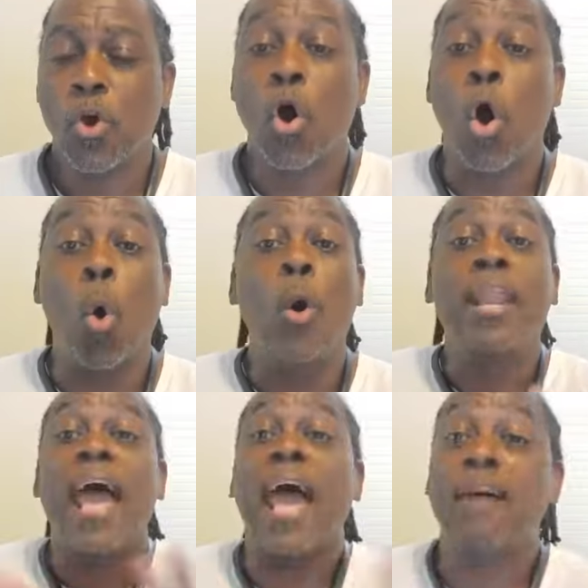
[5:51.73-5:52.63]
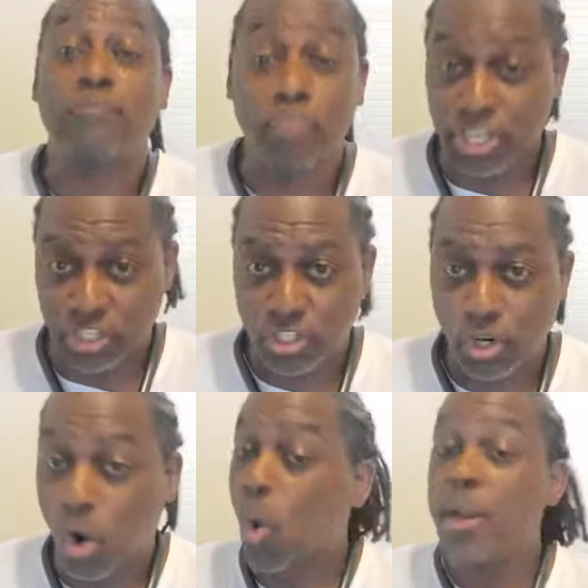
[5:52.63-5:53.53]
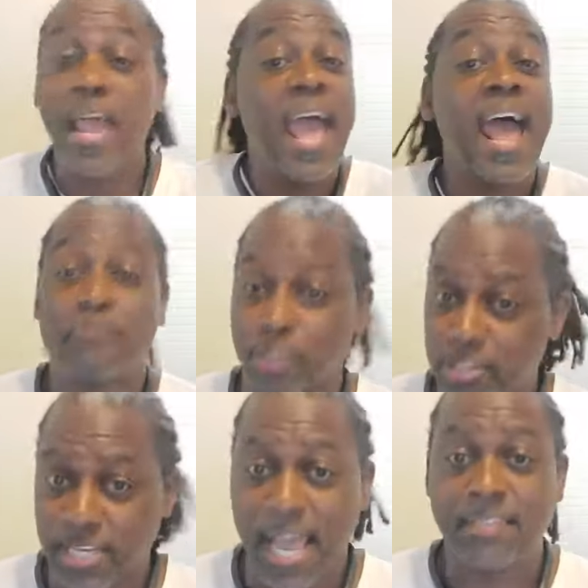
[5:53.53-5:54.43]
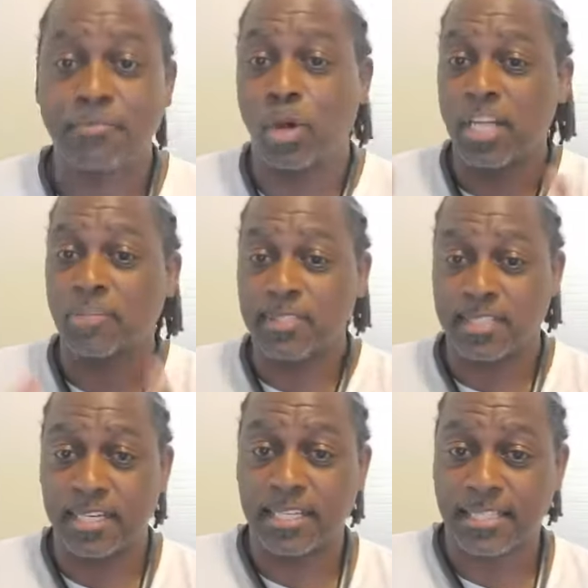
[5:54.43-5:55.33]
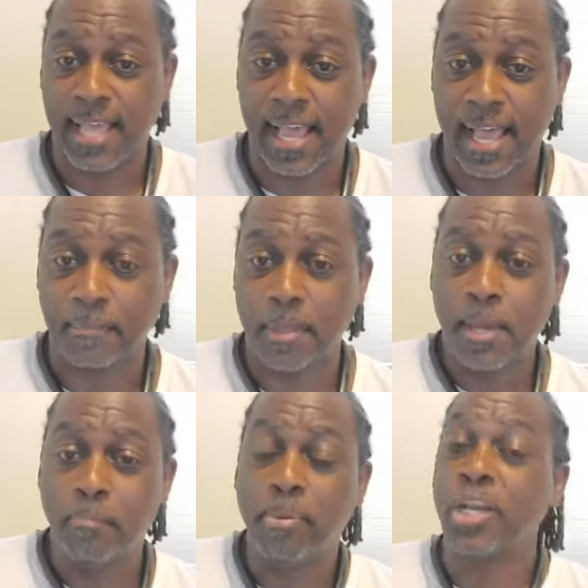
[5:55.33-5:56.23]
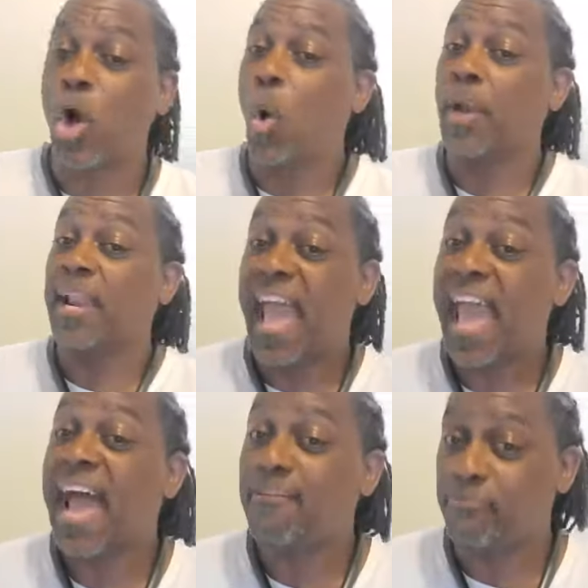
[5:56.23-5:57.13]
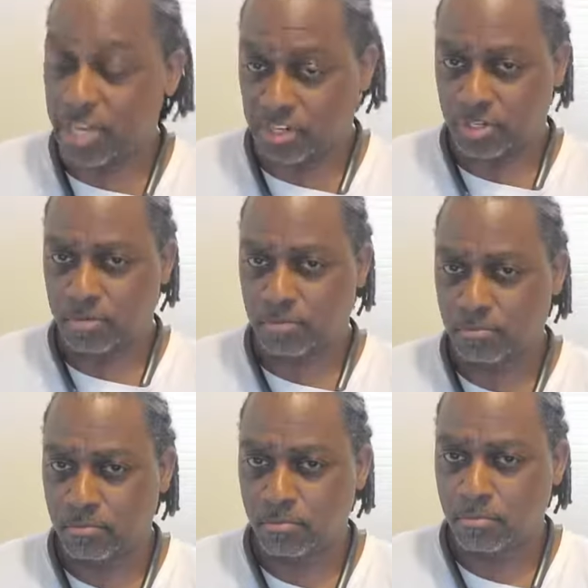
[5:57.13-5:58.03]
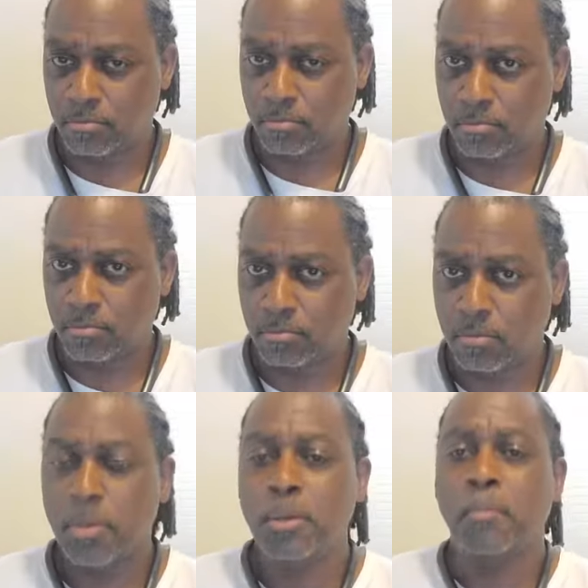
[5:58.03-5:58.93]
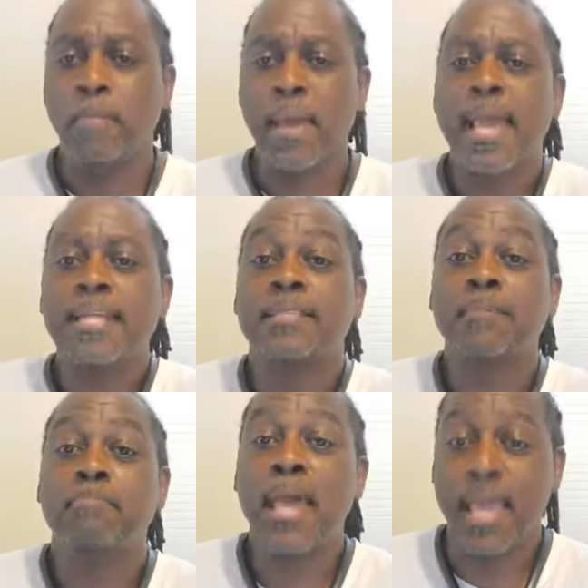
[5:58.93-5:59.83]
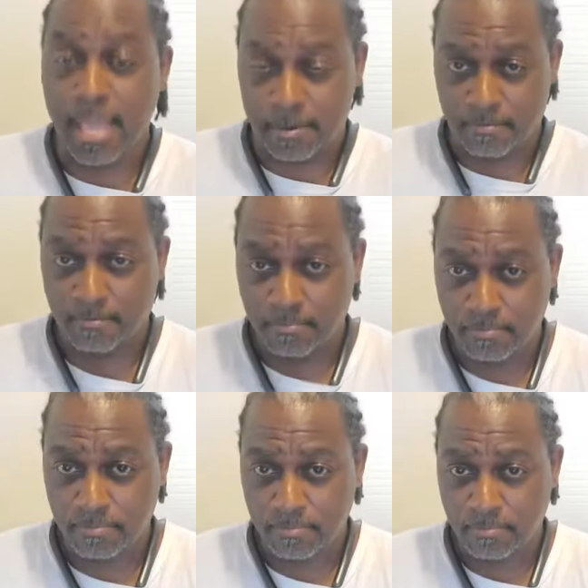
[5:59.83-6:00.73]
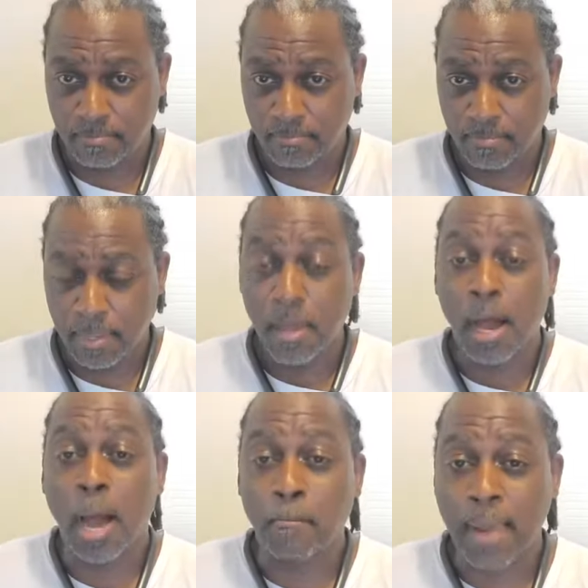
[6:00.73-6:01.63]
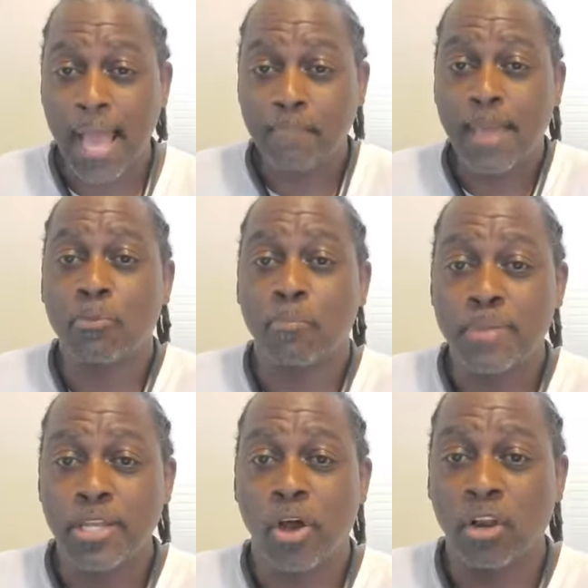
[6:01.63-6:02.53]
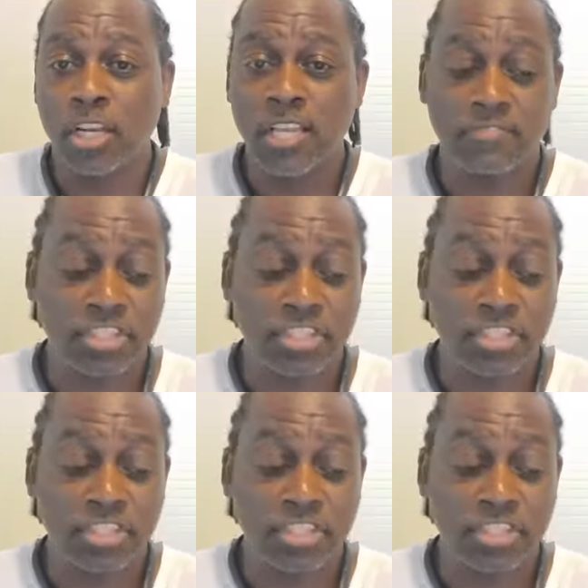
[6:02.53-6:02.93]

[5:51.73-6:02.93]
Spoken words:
On average, not 100% of the time, but on average, man to man, a black man will beat all the living